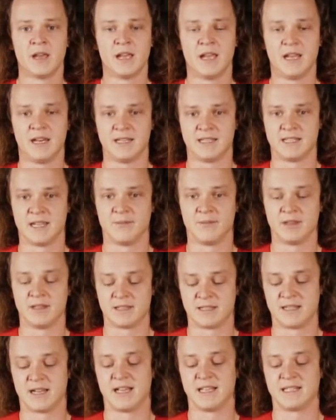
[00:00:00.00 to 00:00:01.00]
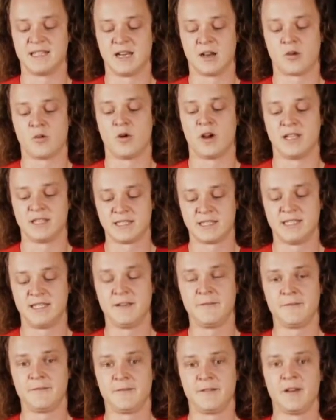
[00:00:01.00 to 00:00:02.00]
It is something that starts out quite
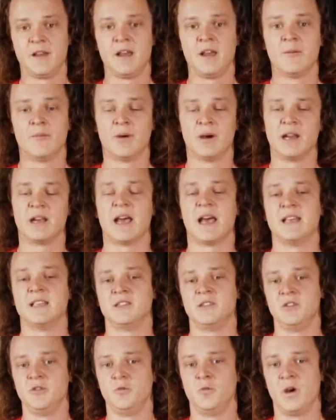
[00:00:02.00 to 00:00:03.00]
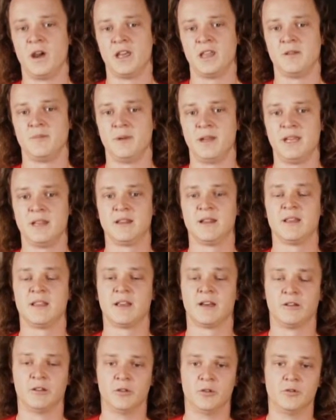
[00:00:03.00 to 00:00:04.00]
stiff, but as you wear them in,
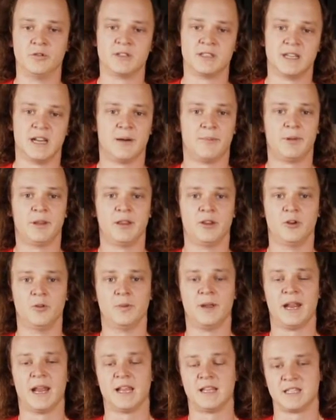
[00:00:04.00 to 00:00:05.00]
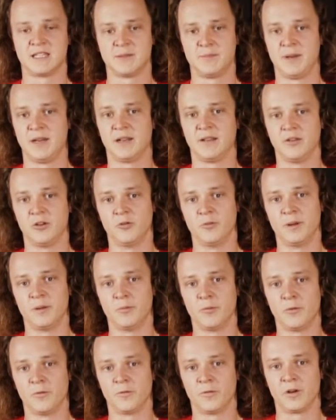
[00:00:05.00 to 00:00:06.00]
they'll loosen up a little bit and spin a little bit
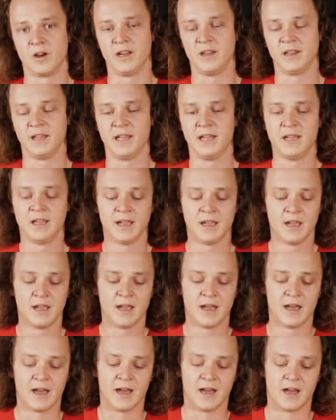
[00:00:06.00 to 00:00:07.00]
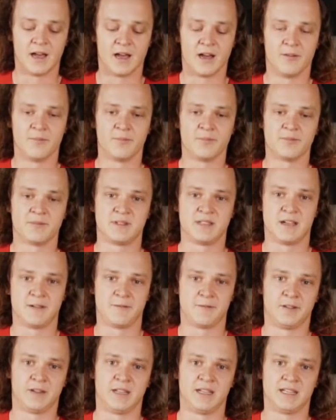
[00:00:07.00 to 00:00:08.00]
more freely.
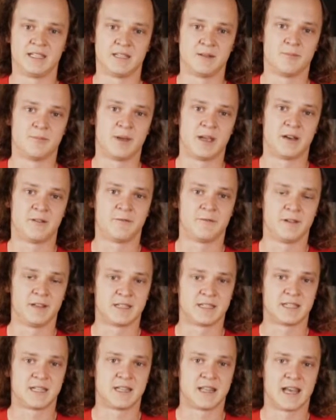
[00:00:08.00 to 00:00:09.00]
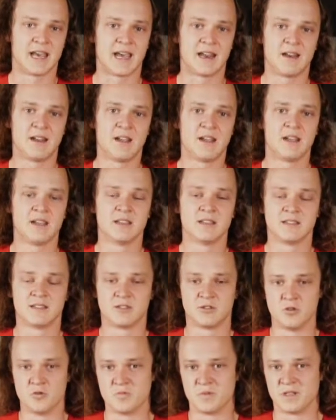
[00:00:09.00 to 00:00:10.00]
Definitely some benefits to that.
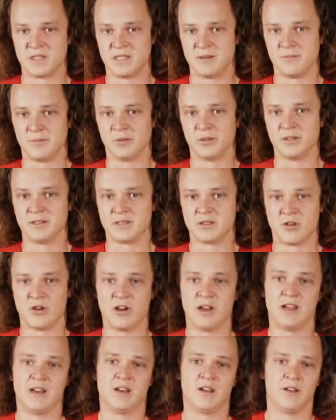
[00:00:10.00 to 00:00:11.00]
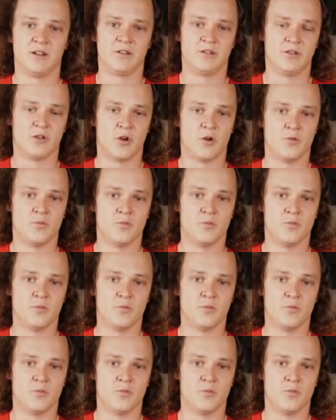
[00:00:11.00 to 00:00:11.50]
Super simple design, no